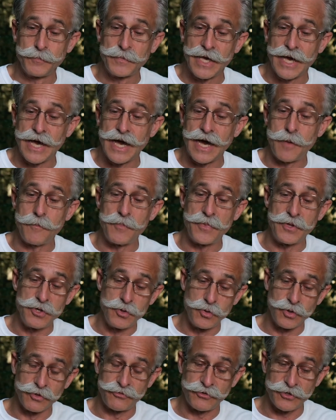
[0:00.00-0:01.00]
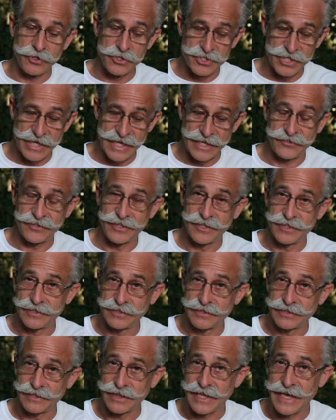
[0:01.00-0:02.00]
The newer version has a
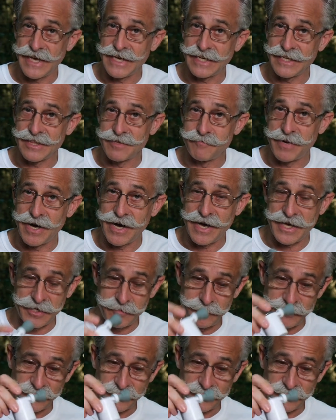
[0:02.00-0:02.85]
light in the bottom,